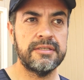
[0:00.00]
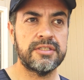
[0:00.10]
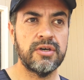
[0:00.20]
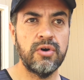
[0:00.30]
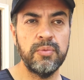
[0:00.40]

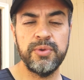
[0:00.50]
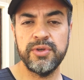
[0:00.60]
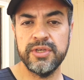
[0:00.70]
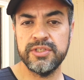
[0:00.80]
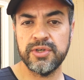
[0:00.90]
So I hope
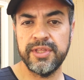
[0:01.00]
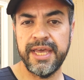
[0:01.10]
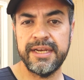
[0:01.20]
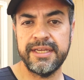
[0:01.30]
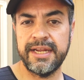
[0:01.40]
you enjoyed
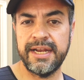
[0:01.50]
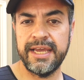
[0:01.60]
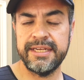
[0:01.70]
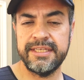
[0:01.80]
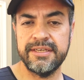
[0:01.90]
that and you got an
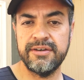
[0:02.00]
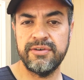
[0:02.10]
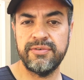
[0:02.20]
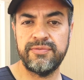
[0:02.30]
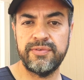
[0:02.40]
idea
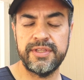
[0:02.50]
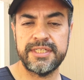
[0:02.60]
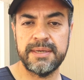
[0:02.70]
of the